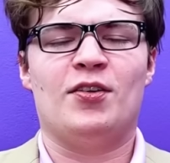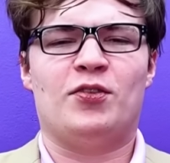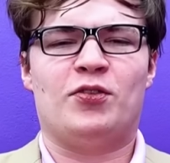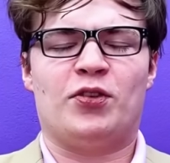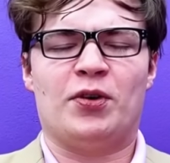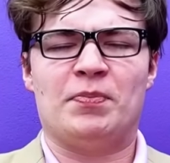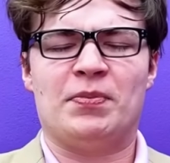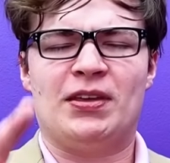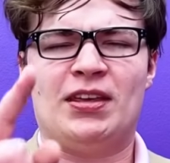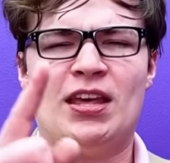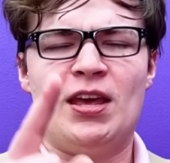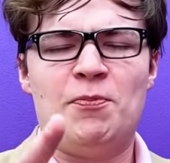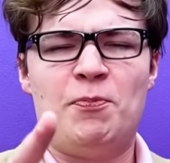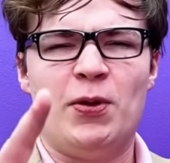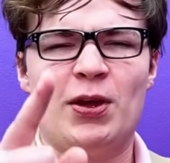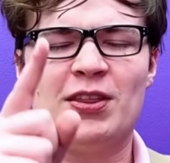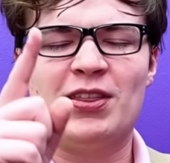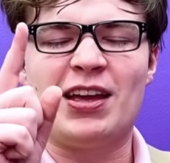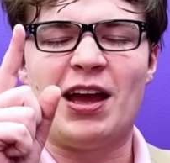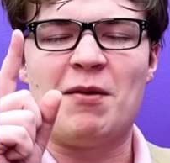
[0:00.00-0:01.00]
from
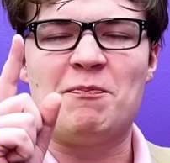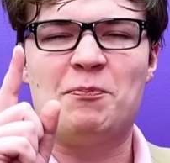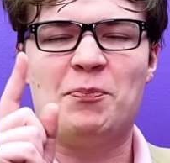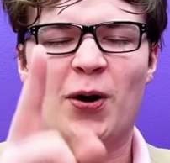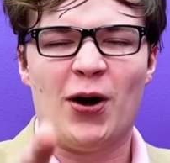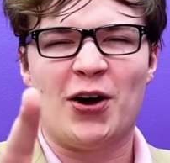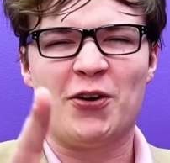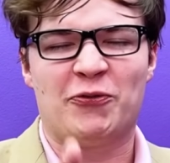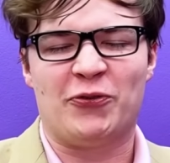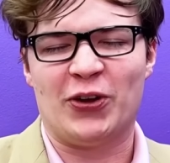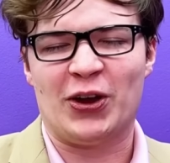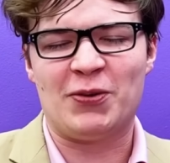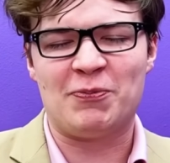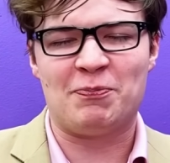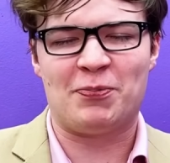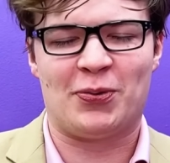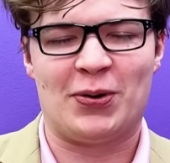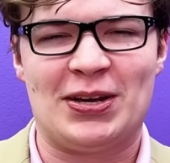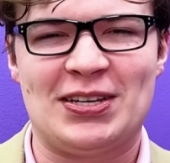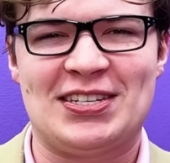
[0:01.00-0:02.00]
keeping that perfect
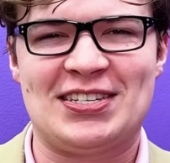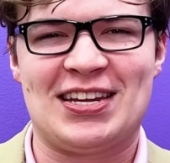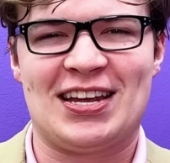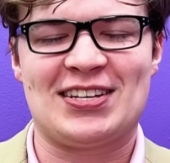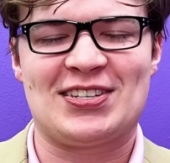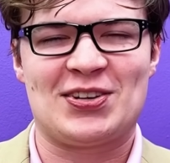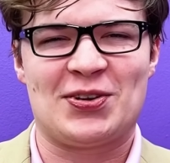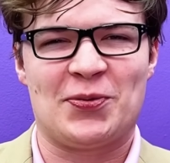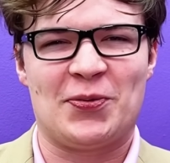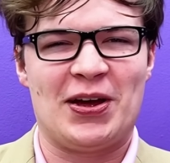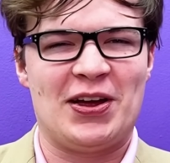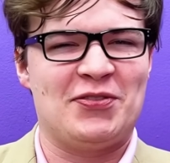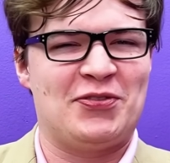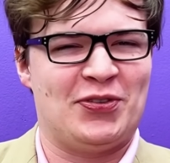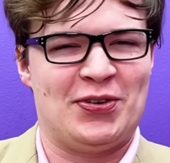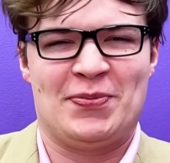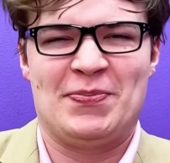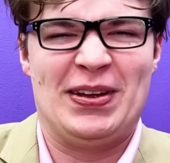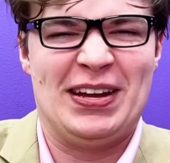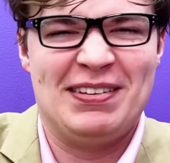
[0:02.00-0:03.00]
princess away
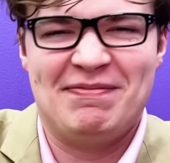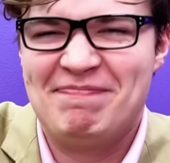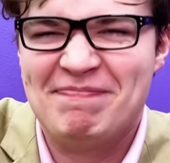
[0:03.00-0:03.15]
from me.